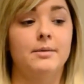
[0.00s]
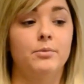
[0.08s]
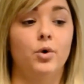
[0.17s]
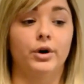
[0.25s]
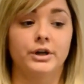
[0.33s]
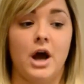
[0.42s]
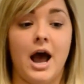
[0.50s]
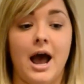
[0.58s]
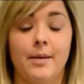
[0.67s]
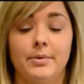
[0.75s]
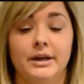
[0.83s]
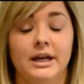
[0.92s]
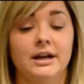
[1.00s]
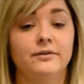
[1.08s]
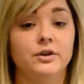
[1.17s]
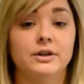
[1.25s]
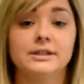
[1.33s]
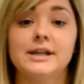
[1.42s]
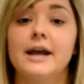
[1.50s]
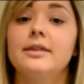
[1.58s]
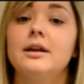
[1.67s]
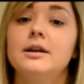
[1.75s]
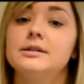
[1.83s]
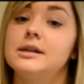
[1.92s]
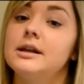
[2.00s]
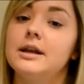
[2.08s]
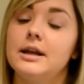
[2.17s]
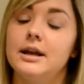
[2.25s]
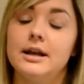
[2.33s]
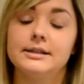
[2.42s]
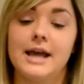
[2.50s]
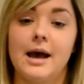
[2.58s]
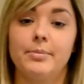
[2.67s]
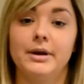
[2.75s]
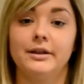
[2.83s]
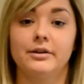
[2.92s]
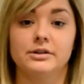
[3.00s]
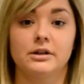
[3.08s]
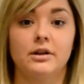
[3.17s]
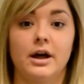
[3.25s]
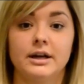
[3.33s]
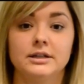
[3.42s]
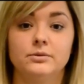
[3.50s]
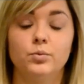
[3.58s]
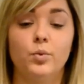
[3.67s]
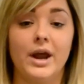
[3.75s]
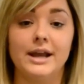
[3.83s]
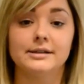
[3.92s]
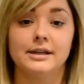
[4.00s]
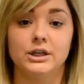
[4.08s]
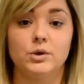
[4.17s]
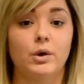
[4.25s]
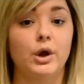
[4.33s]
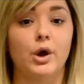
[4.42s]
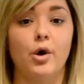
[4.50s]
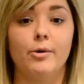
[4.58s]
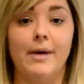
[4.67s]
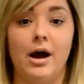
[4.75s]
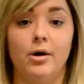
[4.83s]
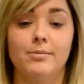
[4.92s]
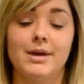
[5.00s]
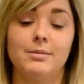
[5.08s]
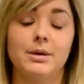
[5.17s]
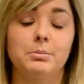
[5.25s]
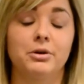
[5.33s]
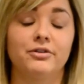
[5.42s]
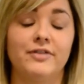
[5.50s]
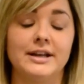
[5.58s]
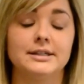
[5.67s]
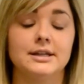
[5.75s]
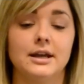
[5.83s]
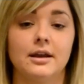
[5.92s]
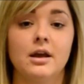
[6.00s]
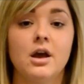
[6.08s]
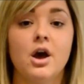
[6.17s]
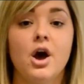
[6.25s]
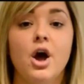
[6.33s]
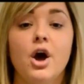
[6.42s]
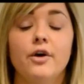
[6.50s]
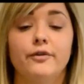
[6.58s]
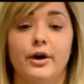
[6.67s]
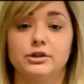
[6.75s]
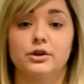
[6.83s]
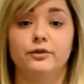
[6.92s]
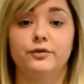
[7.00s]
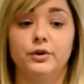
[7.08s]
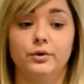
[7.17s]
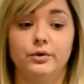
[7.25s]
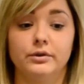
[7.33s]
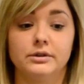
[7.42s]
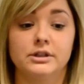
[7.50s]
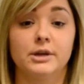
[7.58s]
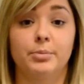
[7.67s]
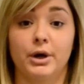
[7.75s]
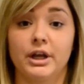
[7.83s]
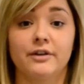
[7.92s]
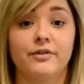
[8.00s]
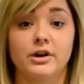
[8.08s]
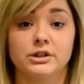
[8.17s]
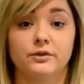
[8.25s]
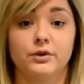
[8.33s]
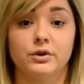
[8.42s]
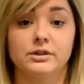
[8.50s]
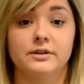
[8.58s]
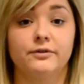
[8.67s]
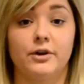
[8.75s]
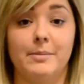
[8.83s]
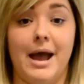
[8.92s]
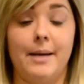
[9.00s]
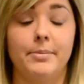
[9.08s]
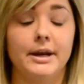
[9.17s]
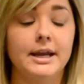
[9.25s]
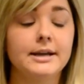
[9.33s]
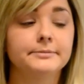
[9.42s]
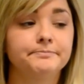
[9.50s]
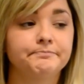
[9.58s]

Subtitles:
or not happening. And if you decide that it is happening, there's a lot of ways that you can go about maybe preventing fossil fuels, the burning of fossil fuels from happening.